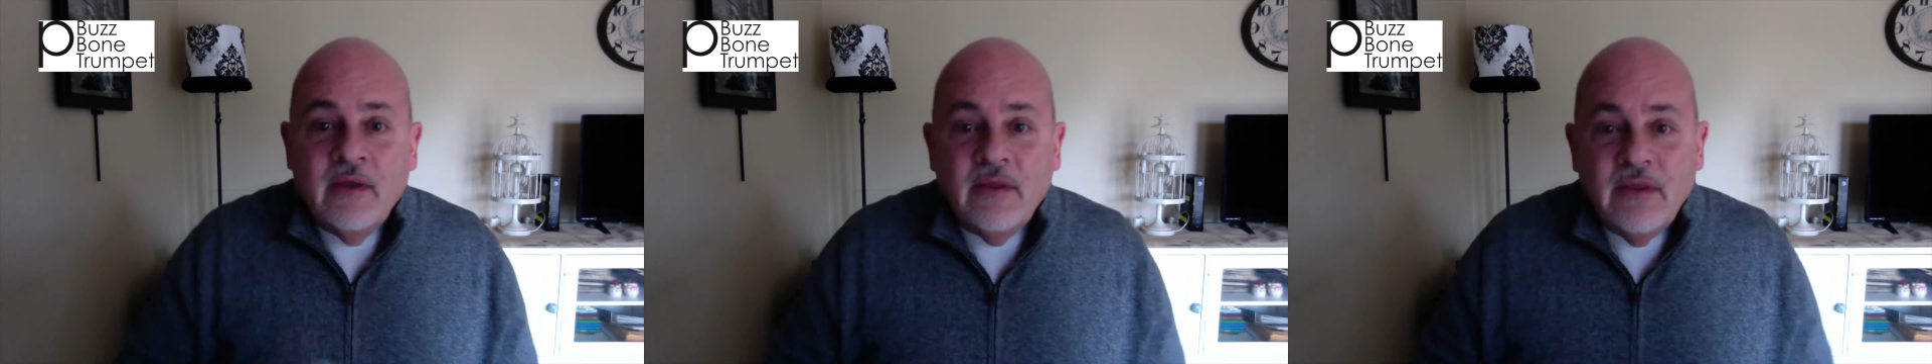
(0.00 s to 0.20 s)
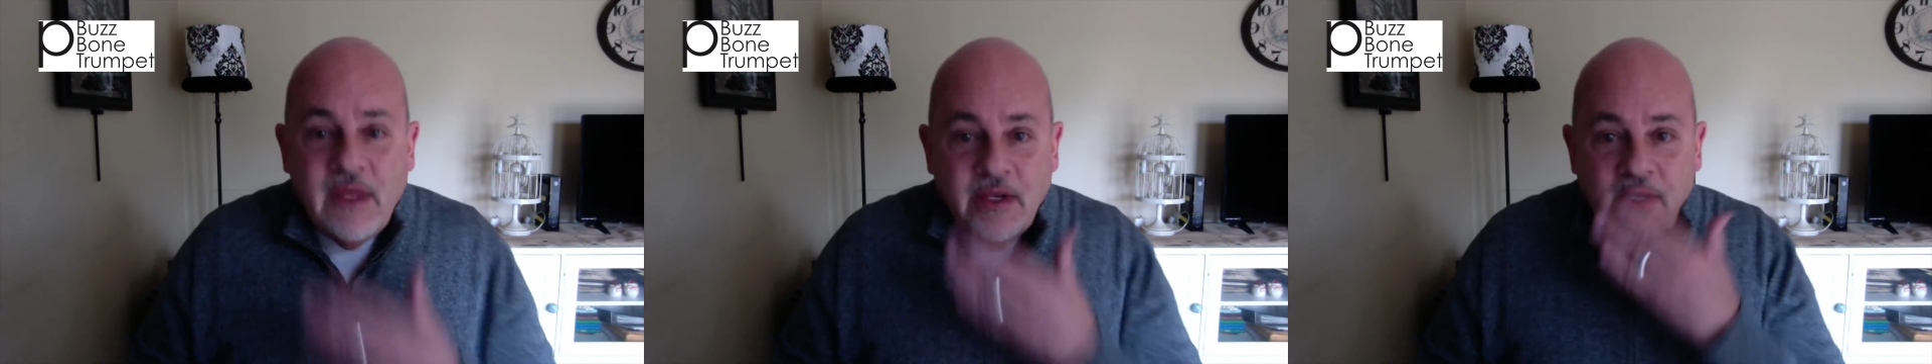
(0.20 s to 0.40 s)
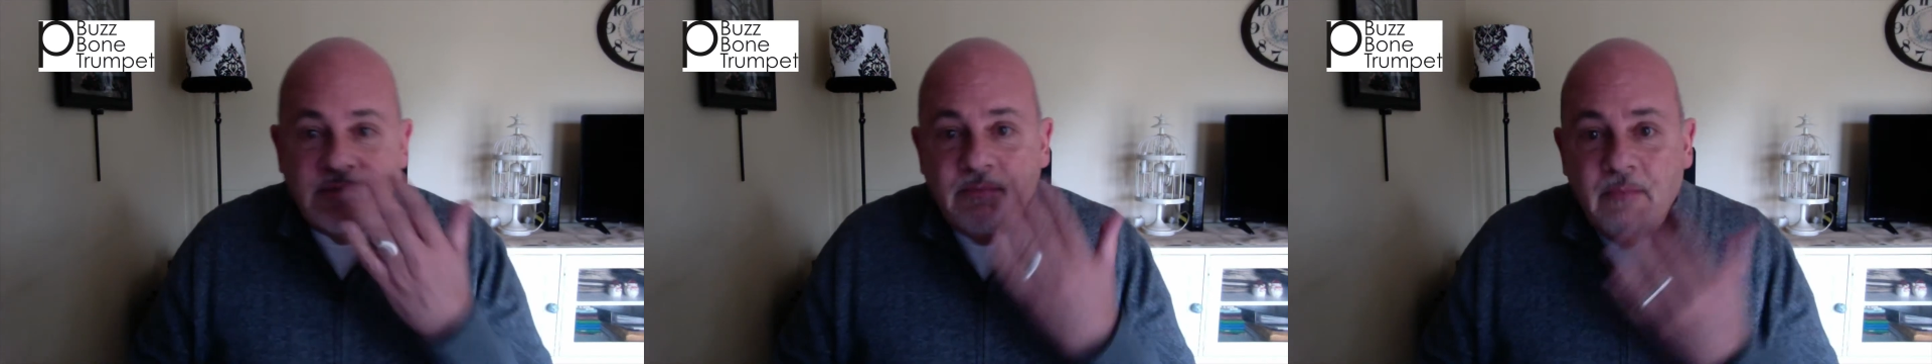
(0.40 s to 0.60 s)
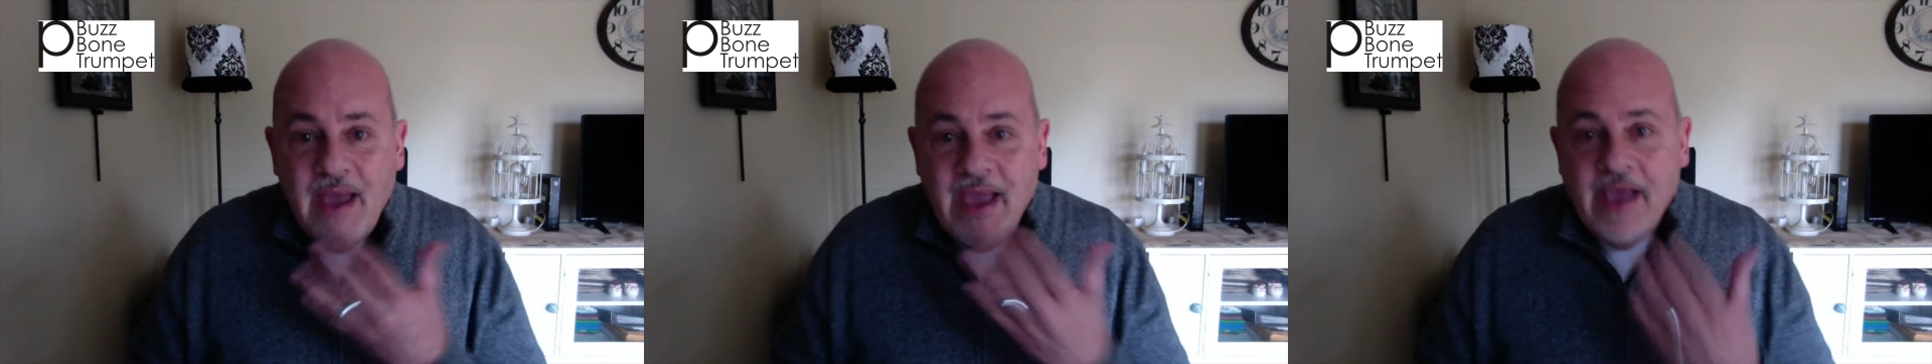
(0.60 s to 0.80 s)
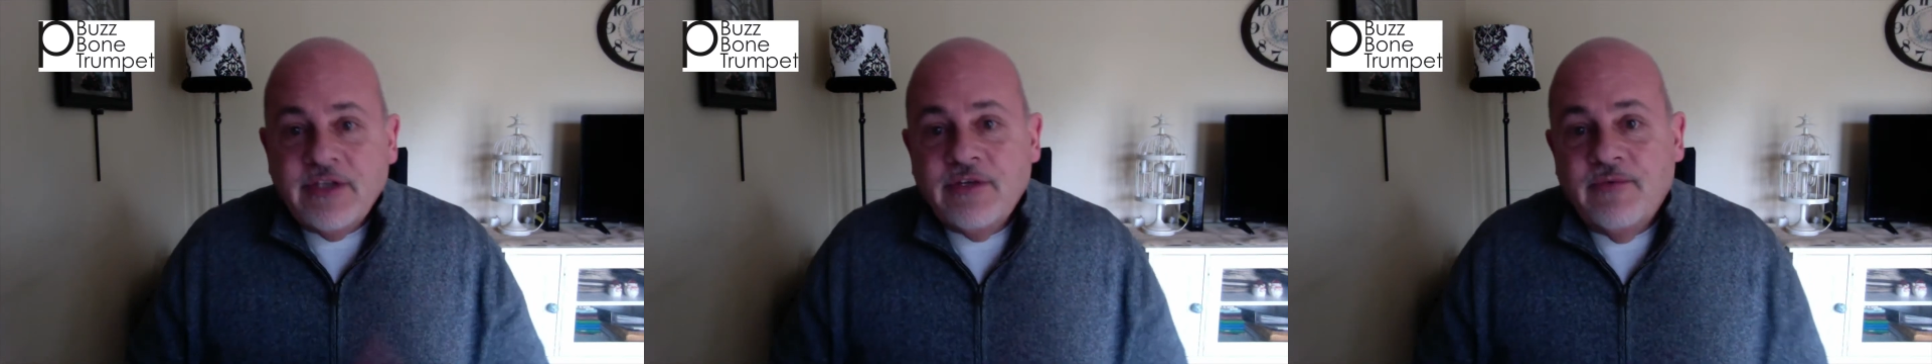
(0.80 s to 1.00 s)
then it's
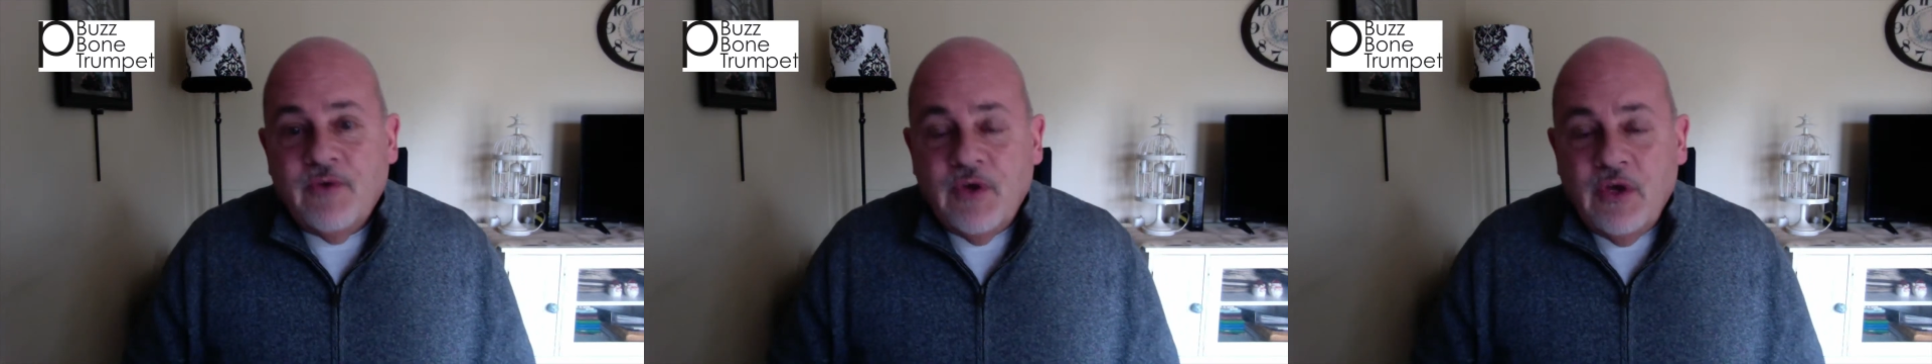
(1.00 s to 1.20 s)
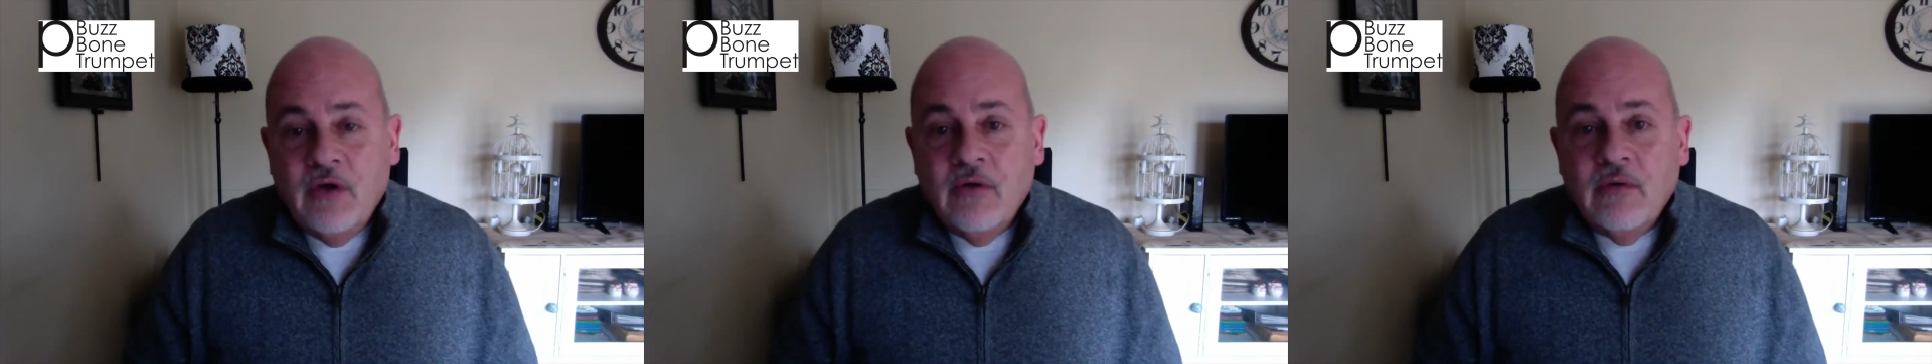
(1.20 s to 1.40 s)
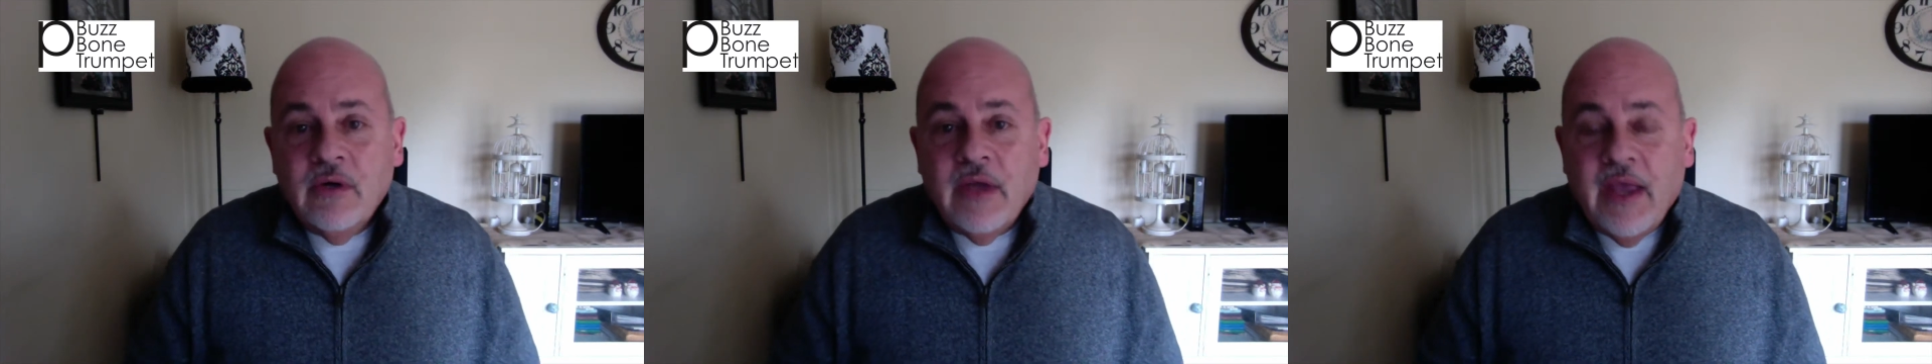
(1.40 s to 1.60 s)
masked for you.